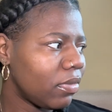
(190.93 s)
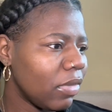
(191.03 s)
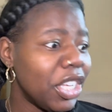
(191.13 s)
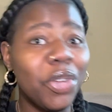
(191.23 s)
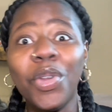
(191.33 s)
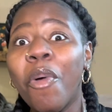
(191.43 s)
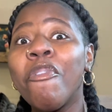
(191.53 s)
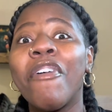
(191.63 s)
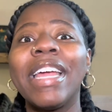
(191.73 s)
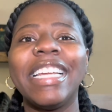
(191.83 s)
you don't
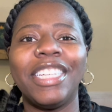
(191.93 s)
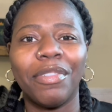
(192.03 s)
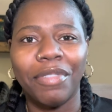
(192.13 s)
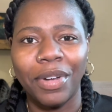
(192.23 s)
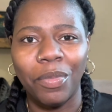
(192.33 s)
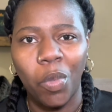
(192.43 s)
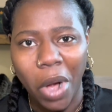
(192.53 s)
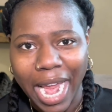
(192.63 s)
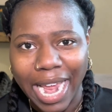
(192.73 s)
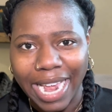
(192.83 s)
find a different
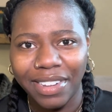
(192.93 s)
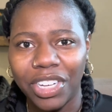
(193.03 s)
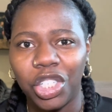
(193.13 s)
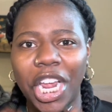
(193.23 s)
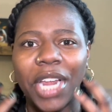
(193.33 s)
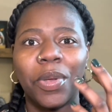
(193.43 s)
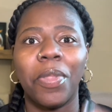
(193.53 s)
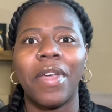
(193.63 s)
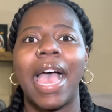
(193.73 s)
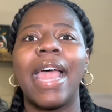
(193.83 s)
way to channel
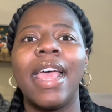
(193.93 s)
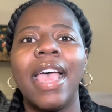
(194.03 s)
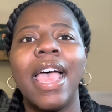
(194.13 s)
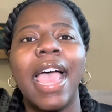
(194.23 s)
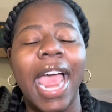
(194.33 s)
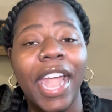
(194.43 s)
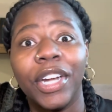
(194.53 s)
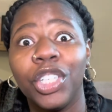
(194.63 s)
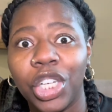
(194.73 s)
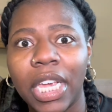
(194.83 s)
that
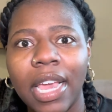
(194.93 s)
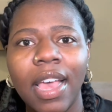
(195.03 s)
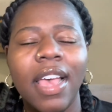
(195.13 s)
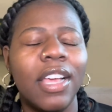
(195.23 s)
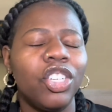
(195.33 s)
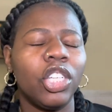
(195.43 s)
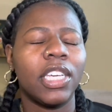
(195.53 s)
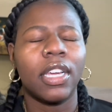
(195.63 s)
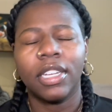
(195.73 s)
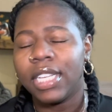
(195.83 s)
energy.
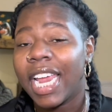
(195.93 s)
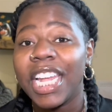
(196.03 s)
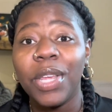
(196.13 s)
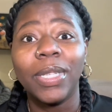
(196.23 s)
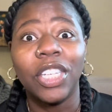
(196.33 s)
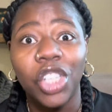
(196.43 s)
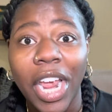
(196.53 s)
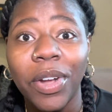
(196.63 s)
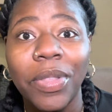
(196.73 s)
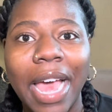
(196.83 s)
Continue to
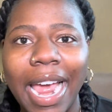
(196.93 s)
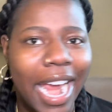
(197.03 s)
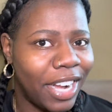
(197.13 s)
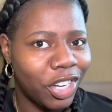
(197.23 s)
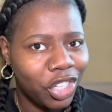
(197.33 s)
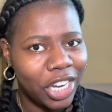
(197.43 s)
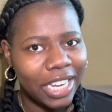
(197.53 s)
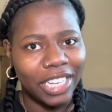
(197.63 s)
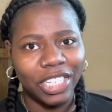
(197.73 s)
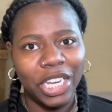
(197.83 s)
channel that energy,
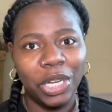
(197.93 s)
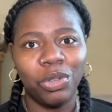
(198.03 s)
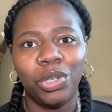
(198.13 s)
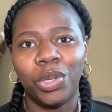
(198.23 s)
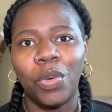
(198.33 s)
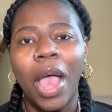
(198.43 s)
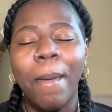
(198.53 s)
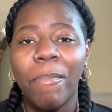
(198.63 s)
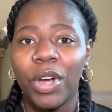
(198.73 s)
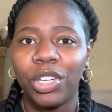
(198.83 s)
continue to
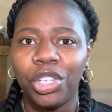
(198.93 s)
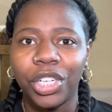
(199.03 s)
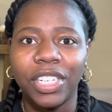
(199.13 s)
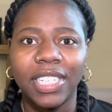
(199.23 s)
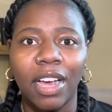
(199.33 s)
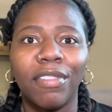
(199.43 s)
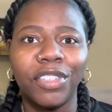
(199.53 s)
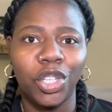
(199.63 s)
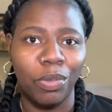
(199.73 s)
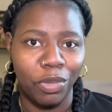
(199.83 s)
push yourself
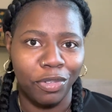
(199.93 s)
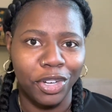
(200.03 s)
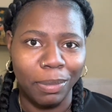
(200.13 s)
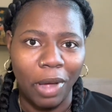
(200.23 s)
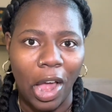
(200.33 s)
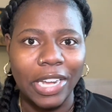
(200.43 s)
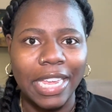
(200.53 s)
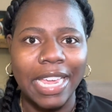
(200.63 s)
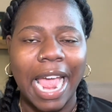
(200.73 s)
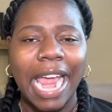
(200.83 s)
to move your
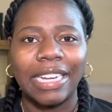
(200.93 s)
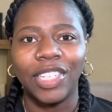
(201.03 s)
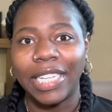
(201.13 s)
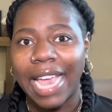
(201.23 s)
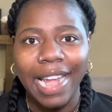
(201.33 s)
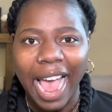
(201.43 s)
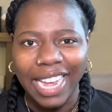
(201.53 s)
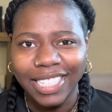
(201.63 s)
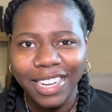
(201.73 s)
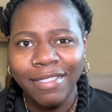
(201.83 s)
body and to get
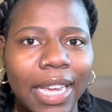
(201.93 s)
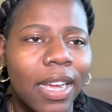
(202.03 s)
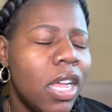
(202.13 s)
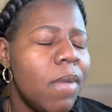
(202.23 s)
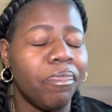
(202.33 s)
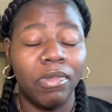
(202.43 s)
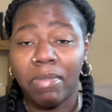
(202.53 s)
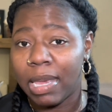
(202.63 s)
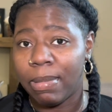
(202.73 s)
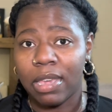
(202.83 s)
active.
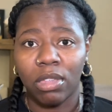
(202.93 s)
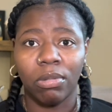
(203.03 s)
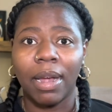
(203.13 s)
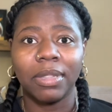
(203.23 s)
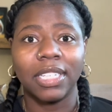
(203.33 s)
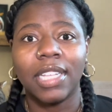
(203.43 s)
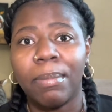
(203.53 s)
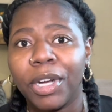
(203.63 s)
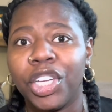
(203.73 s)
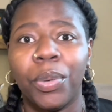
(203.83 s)
Maybe throughout the
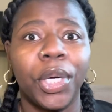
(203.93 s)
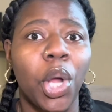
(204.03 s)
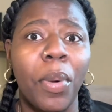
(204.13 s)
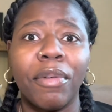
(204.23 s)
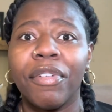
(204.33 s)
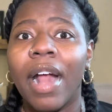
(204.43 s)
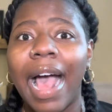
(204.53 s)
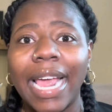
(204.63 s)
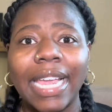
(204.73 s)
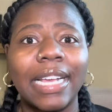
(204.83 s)
summer you were going for
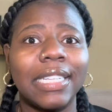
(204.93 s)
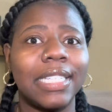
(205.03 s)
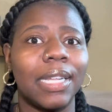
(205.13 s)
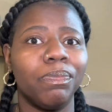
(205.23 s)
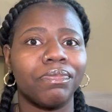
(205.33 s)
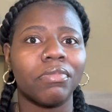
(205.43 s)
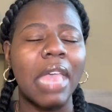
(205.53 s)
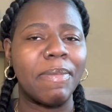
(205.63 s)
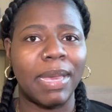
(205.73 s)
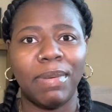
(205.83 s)
hikes,
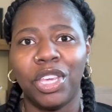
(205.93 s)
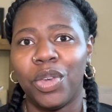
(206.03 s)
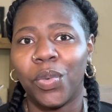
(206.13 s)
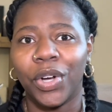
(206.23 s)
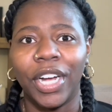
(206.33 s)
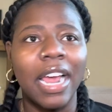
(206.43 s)
maybe you were